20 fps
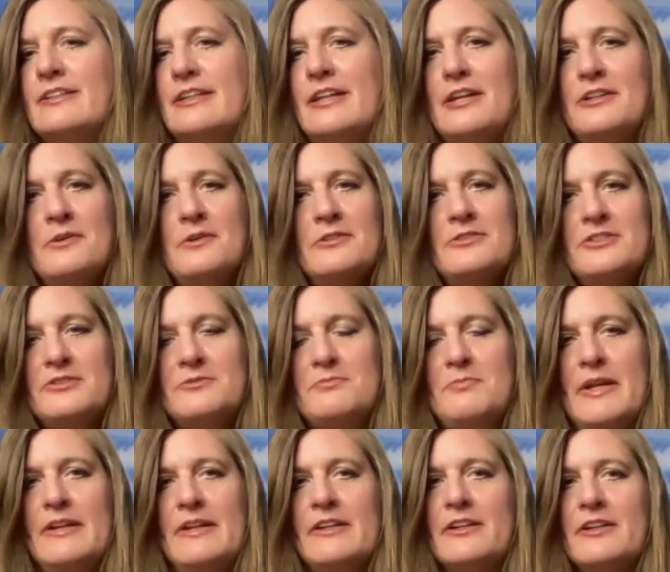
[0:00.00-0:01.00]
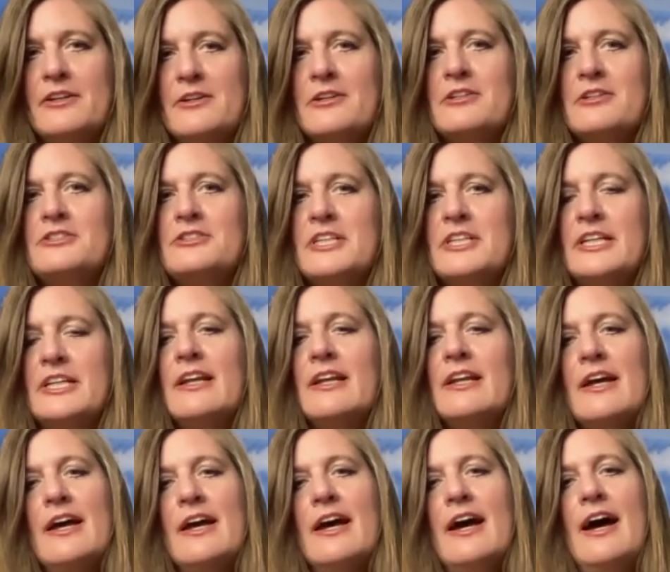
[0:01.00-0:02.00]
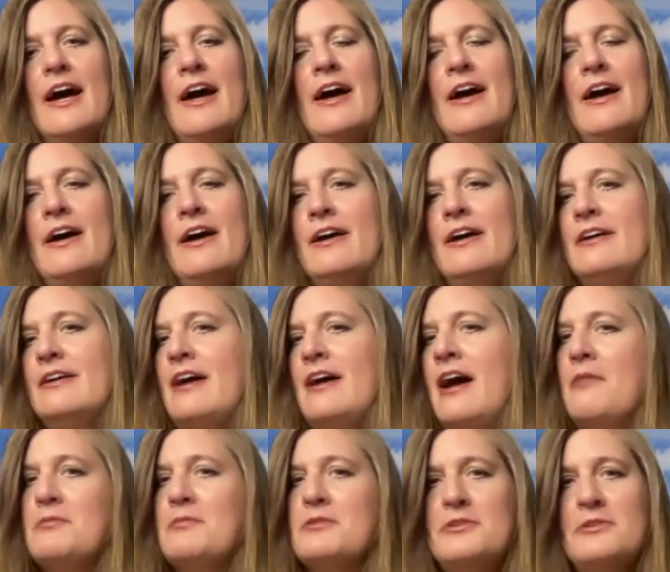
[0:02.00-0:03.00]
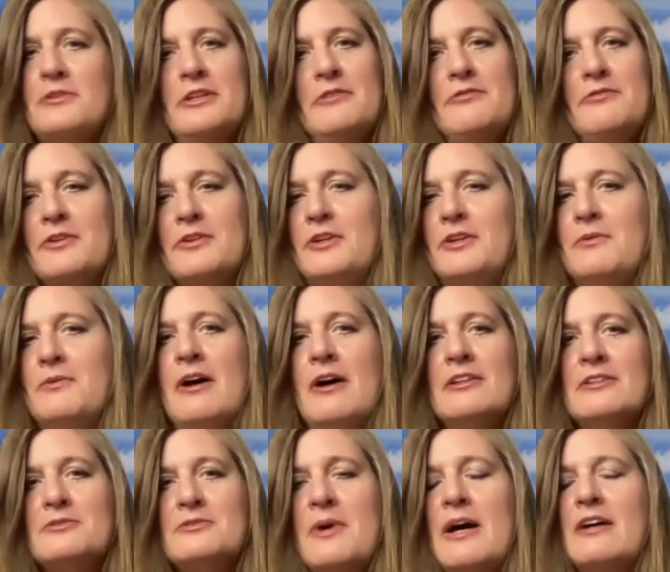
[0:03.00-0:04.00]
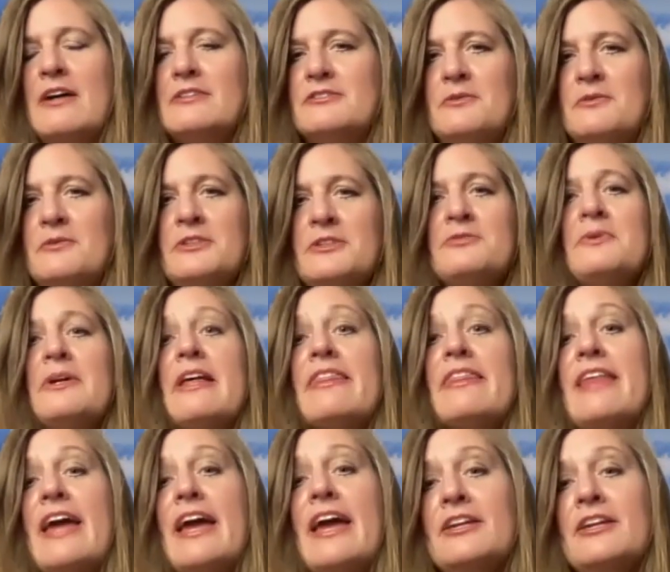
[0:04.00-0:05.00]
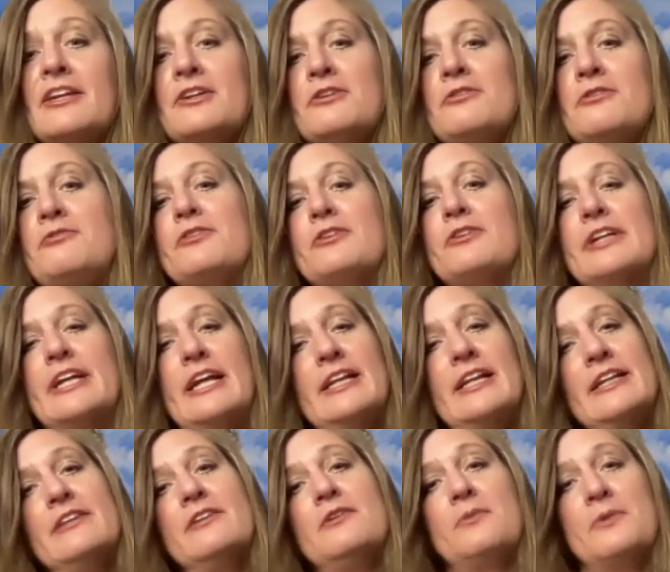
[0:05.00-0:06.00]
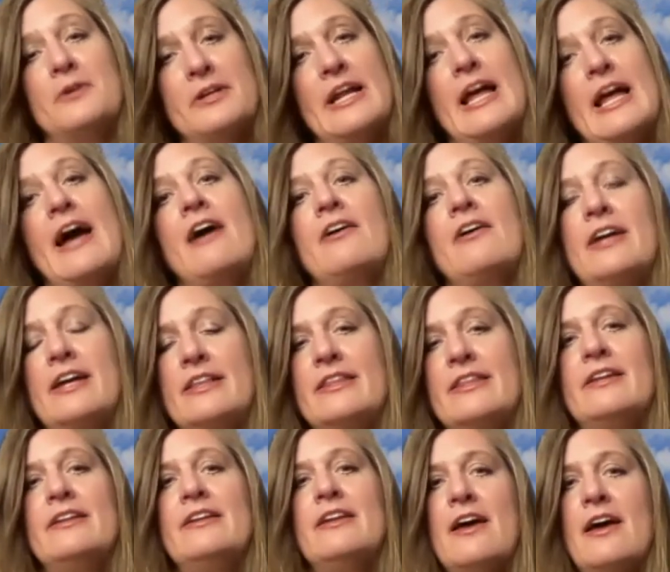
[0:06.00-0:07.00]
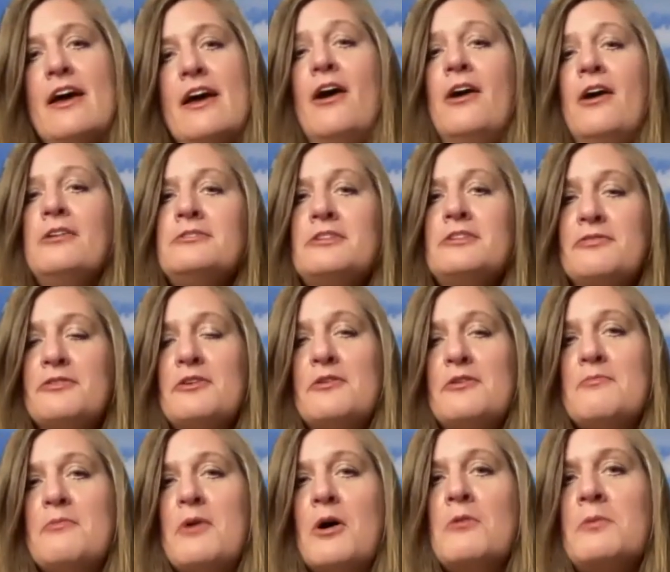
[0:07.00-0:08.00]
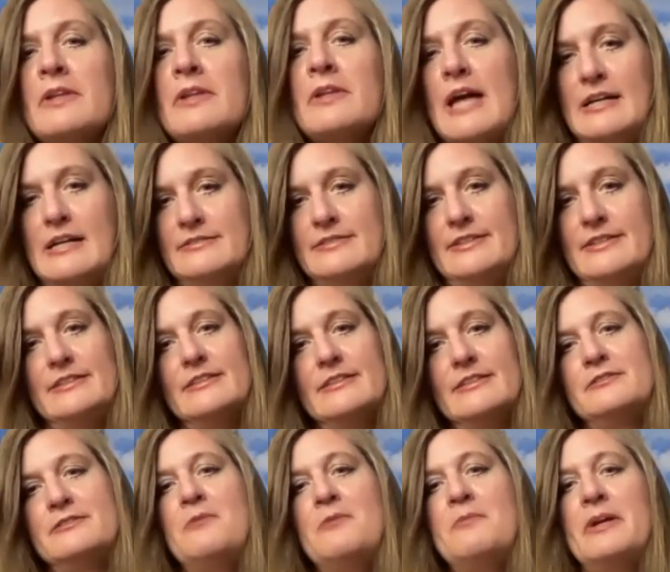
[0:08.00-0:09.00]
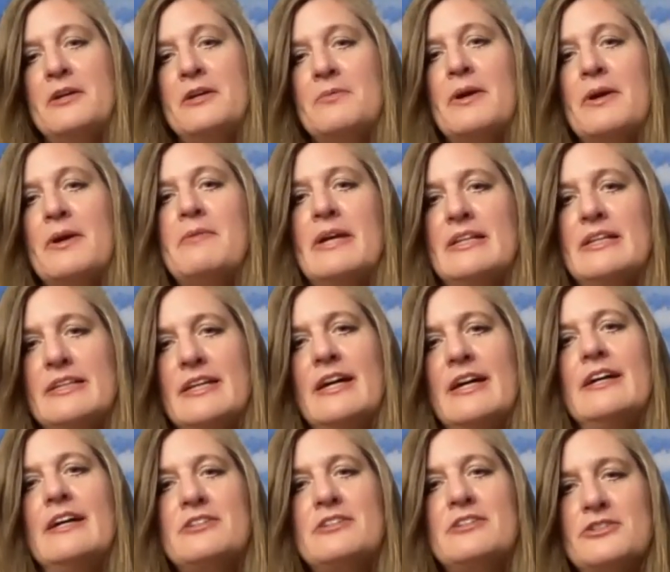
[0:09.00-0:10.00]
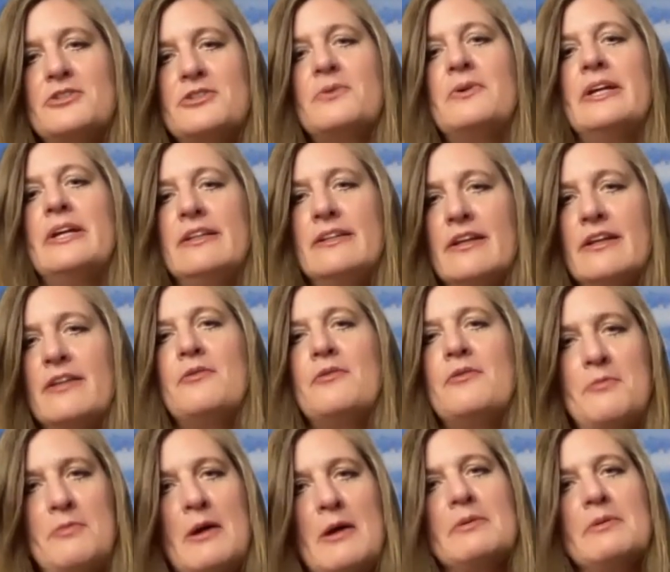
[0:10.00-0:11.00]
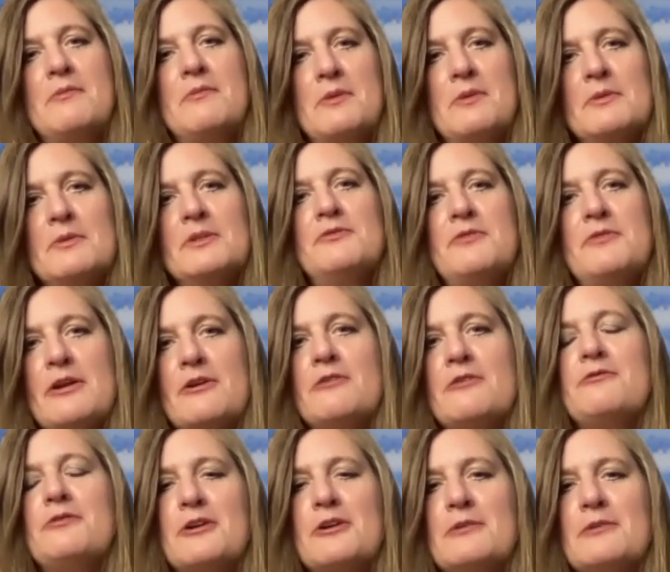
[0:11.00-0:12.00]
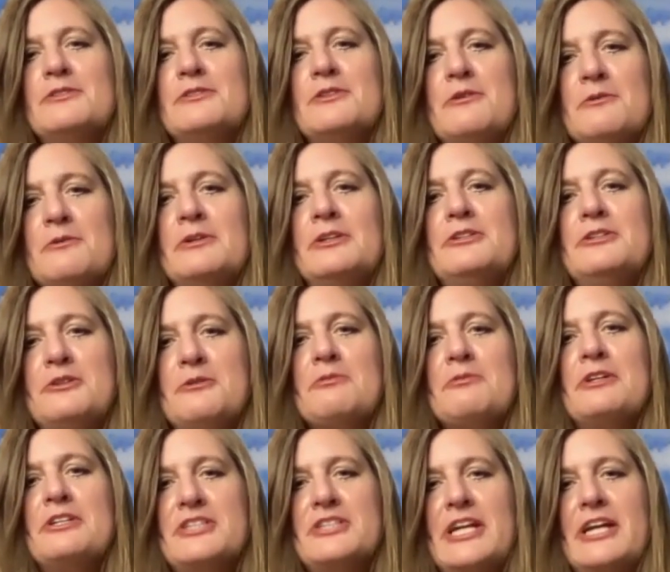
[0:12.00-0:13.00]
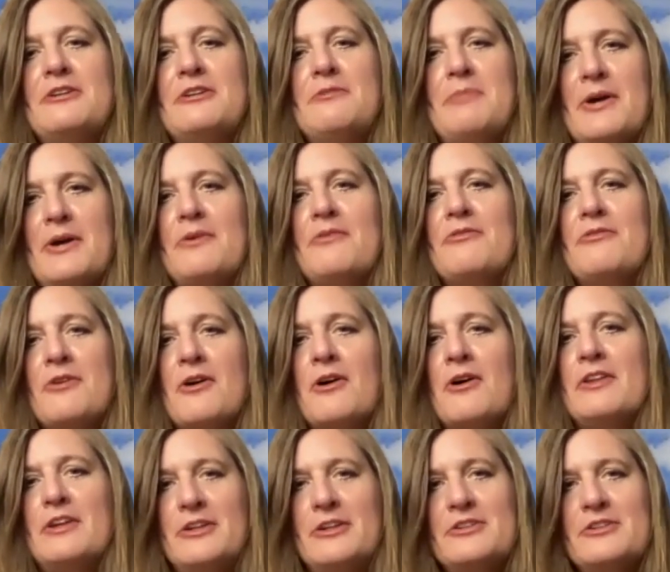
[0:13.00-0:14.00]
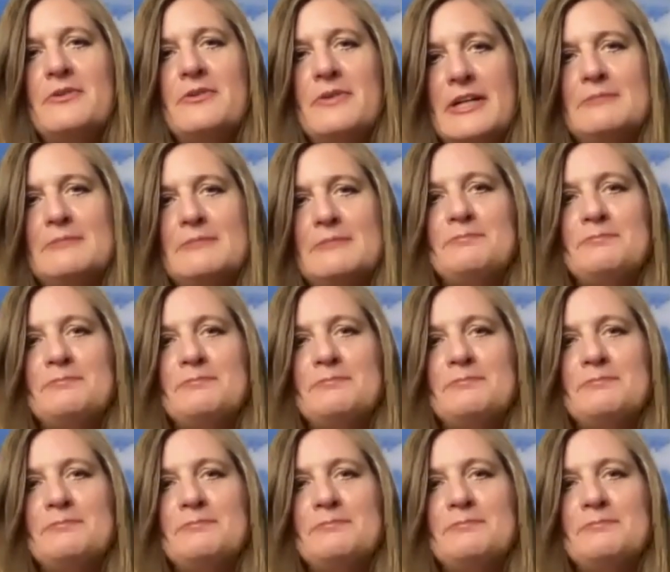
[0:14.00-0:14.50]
And I know it's just been an encouraging opportunity for you all as well. And so we just want to thank you for getting the word out, and then also for mobilizing so many women to join the Republican Women's Federal Forum. So we really do appreciate you both for all that you're doing.